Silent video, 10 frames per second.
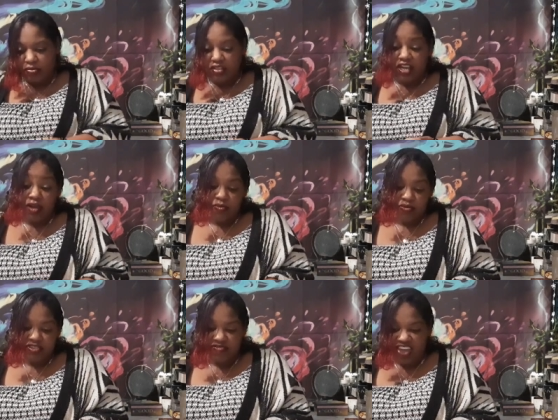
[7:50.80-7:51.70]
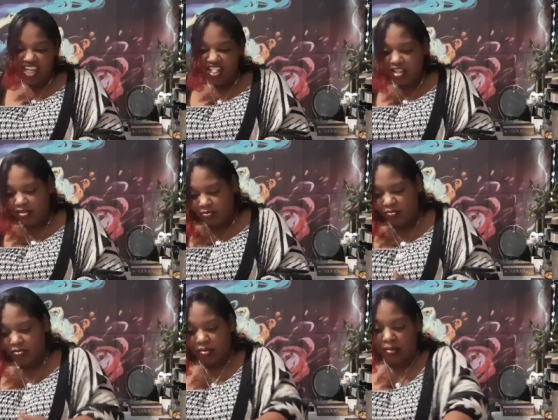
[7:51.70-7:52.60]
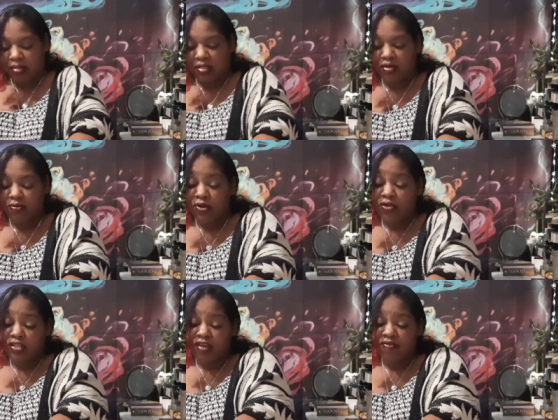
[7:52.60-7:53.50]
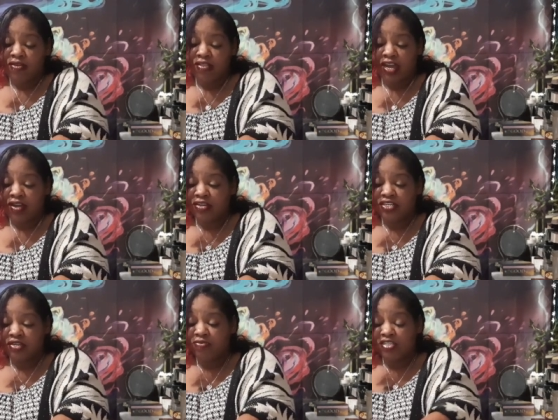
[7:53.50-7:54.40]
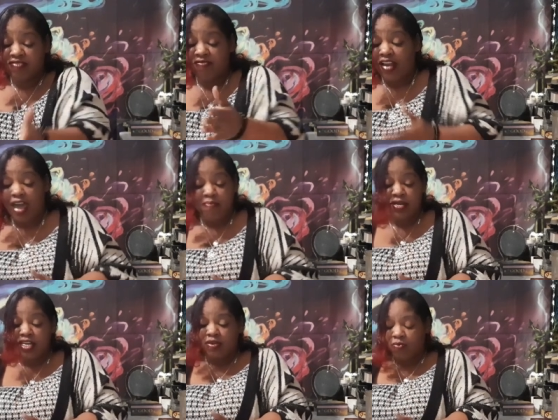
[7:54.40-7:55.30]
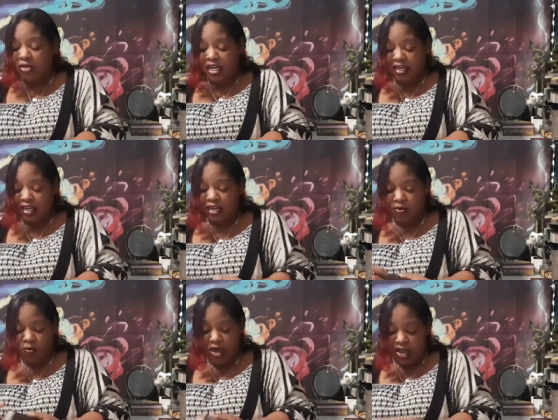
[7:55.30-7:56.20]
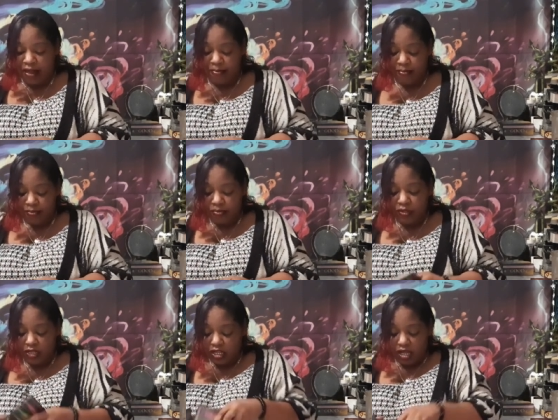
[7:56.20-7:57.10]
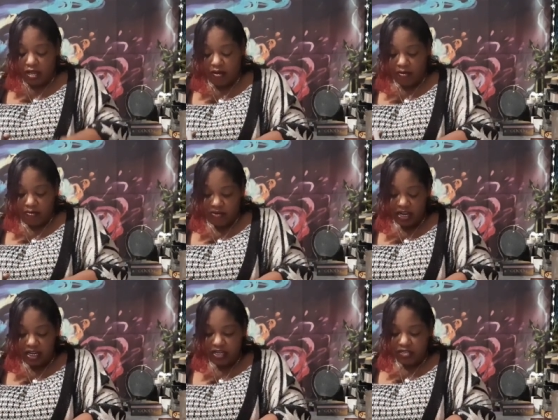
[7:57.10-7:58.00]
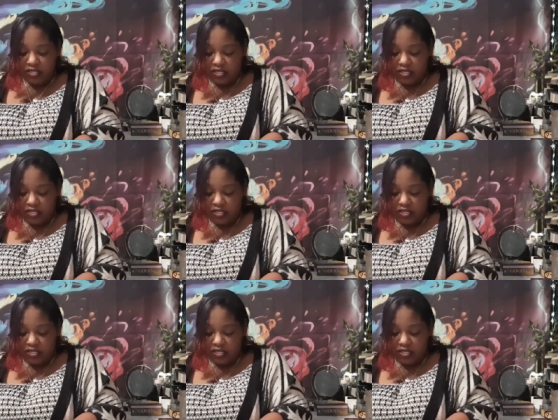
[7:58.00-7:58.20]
the Empress fell. We're going to leave her there because she was just flapping in the wind anyway. All right.